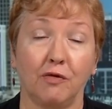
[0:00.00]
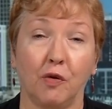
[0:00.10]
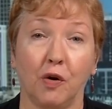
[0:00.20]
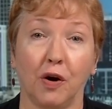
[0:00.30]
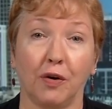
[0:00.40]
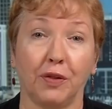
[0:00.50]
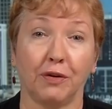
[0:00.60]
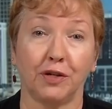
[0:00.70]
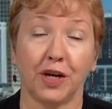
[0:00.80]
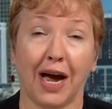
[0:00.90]
for
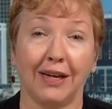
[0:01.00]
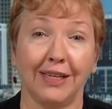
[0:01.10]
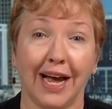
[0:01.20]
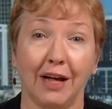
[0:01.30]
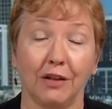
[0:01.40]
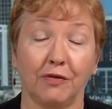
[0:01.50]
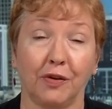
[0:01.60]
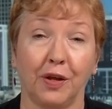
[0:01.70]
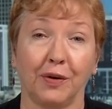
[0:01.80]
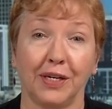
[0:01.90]
their child health,
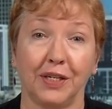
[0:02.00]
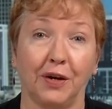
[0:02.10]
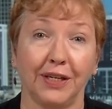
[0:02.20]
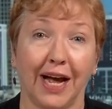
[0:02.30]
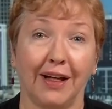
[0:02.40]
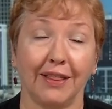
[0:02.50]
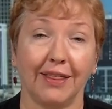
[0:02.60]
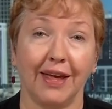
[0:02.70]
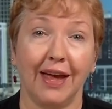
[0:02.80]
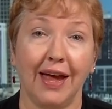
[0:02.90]
for their adult health.